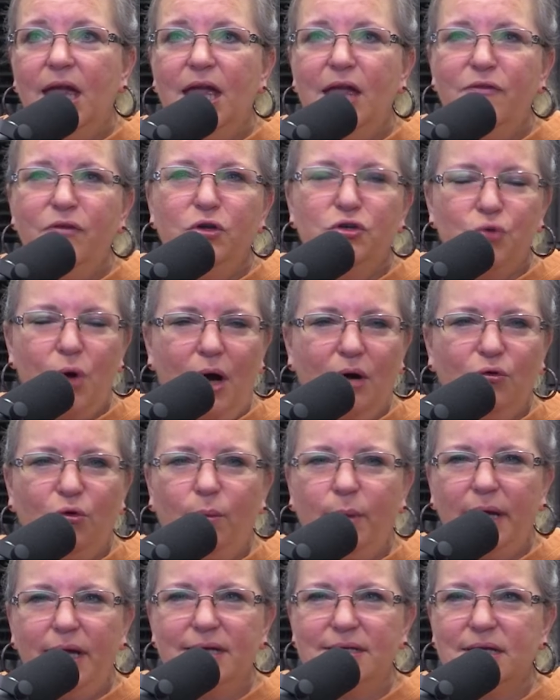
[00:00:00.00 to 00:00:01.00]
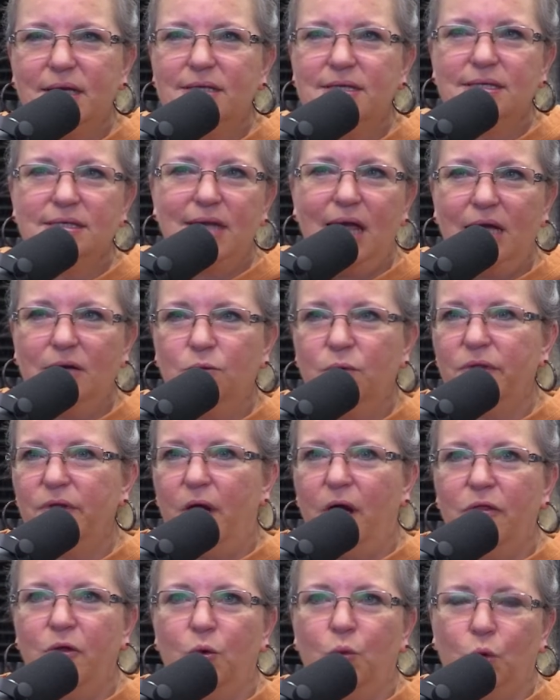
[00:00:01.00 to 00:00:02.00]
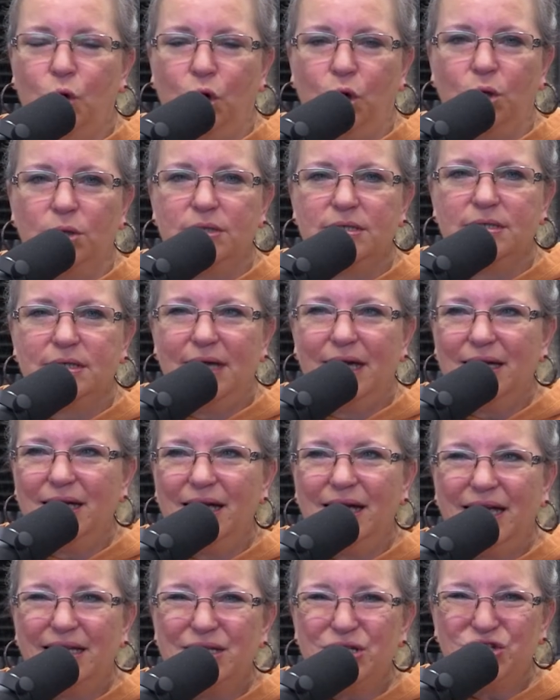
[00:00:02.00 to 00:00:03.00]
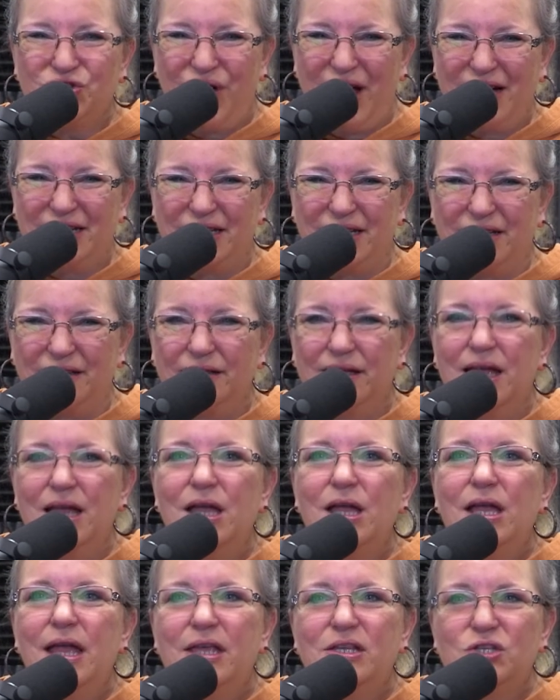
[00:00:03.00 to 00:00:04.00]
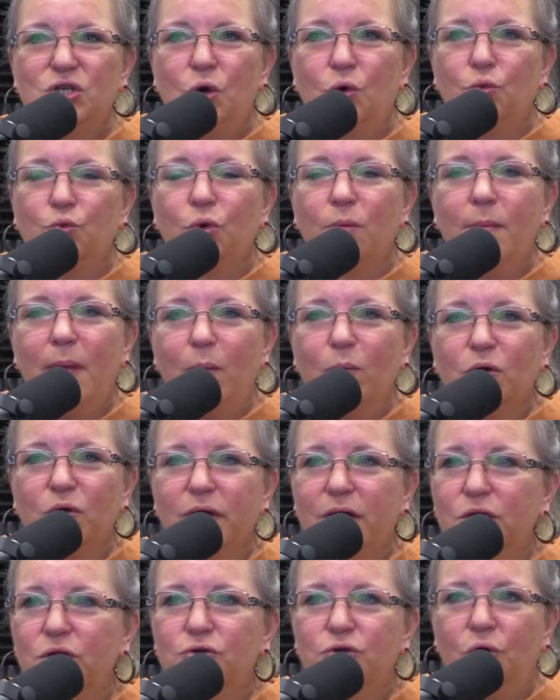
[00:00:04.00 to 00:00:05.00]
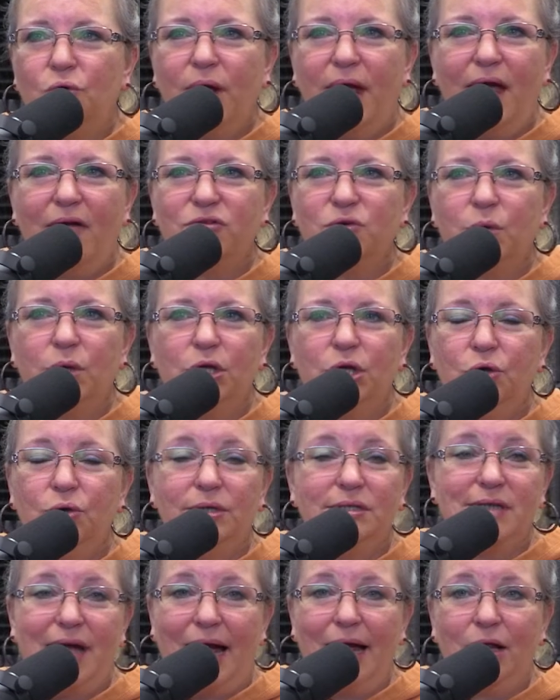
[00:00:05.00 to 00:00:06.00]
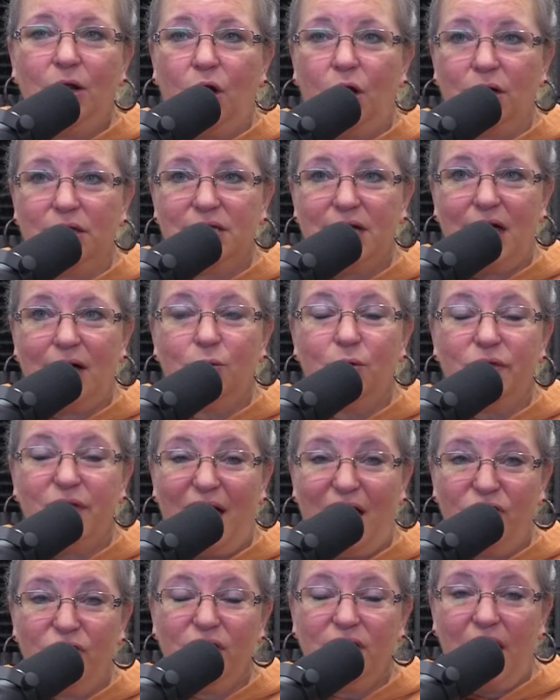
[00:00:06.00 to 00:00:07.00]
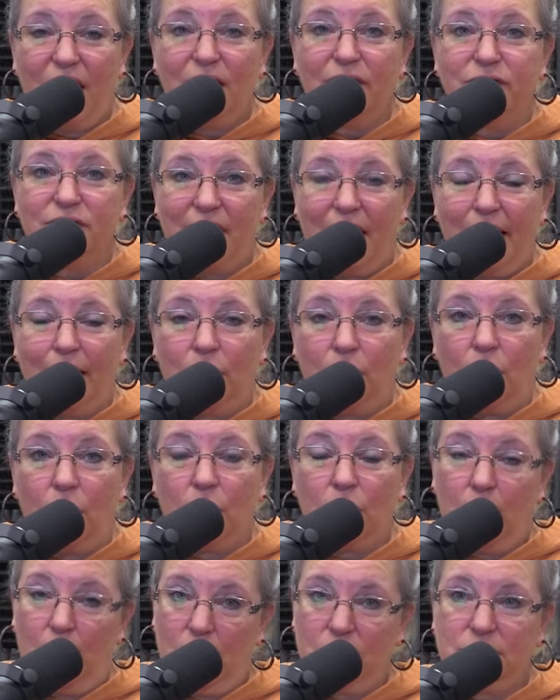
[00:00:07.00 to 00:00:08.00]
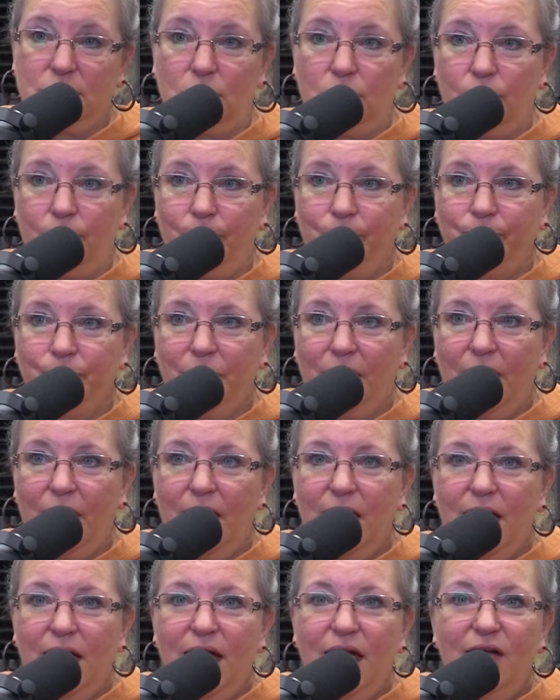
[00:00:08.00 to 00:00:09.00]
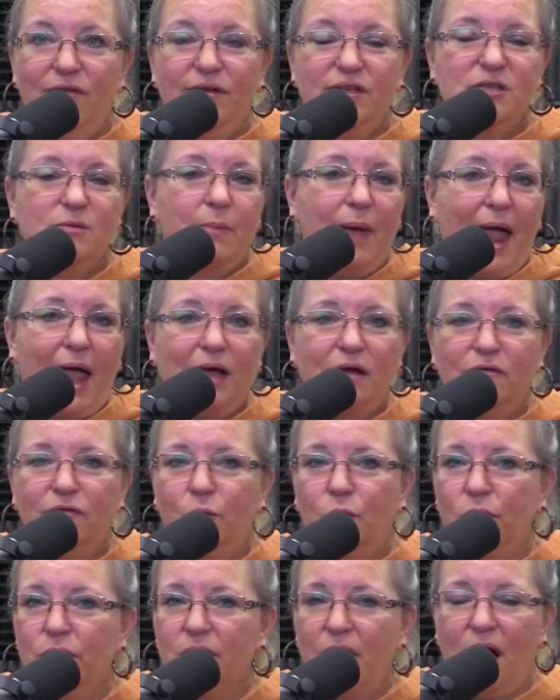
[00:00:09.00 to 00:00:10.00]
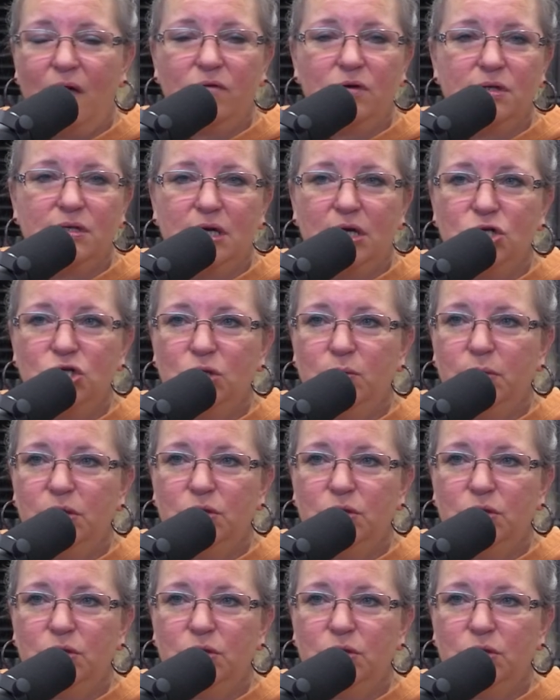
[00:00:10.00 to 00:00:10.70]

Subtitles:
If you try to replace said with other words, it can get distracting. So remember that you don't have to include a dialogue tag with every line of dialogue also. If it's a back and forth conversation